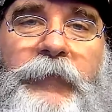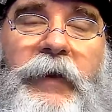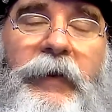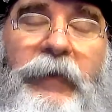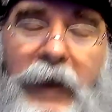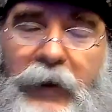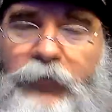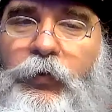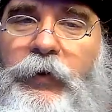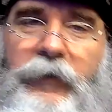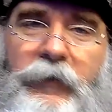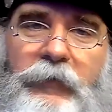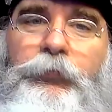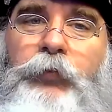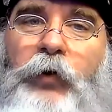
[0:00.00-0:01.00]
that's what
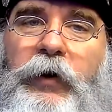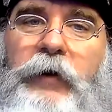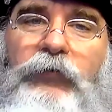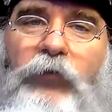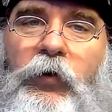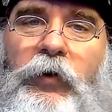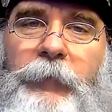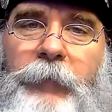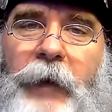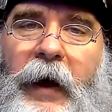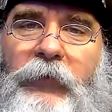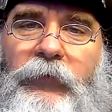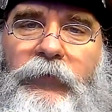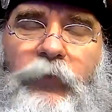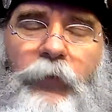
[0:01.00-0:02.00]
this book is all
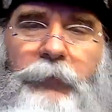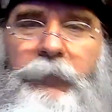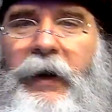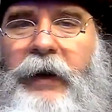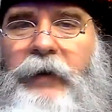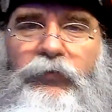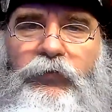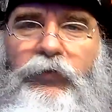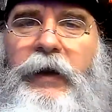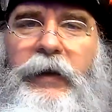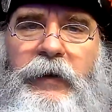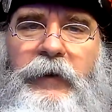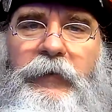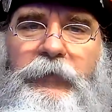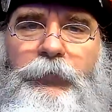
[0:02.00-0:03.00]
about. So when Peyton
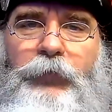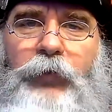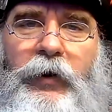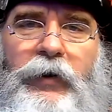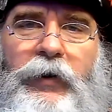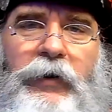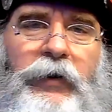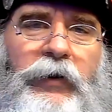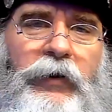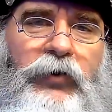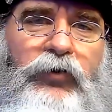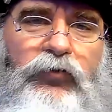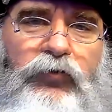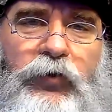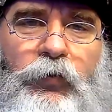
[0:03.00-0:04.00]
created this book,
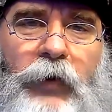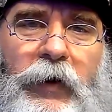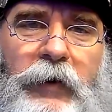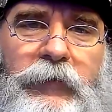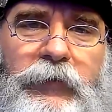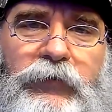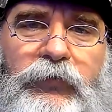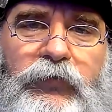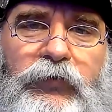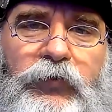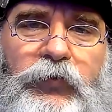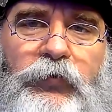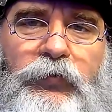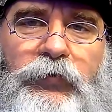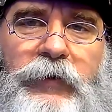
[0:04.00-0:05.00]
she wanted
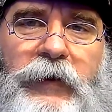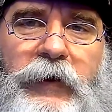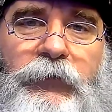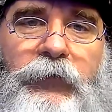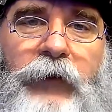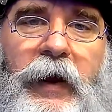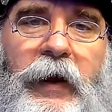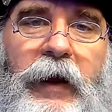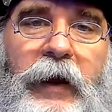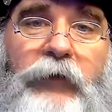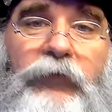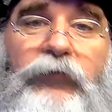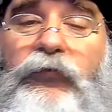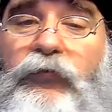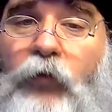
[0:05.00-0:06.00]
to convey a
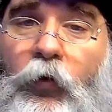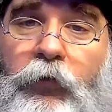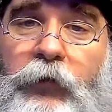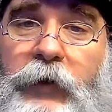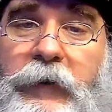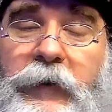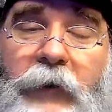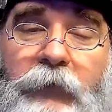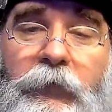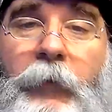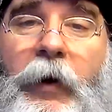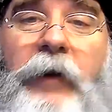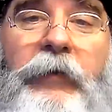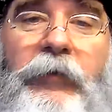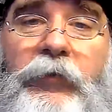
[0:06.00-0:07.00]
story that
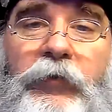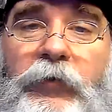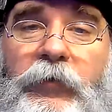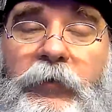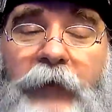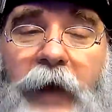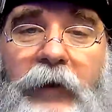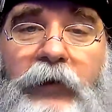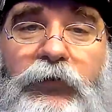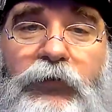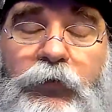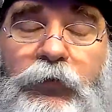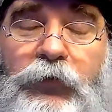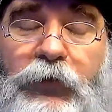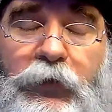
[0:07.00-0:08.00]
reminded her of how to
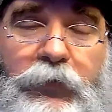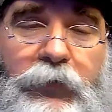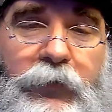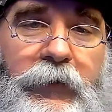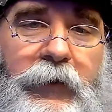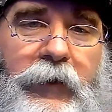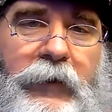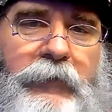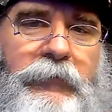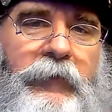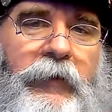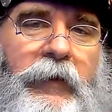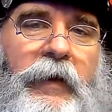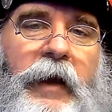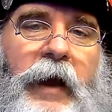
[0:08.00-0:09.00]
do certain things.
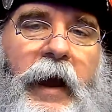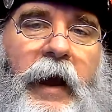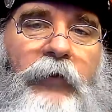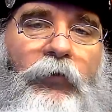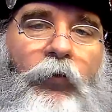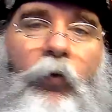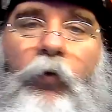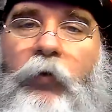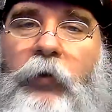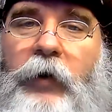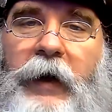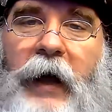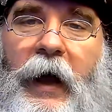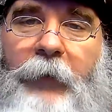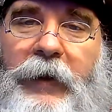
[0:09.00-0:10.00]
And
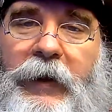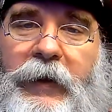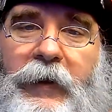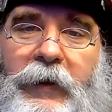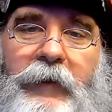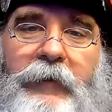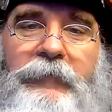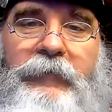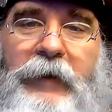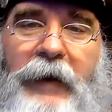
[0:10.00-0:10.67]
origami is an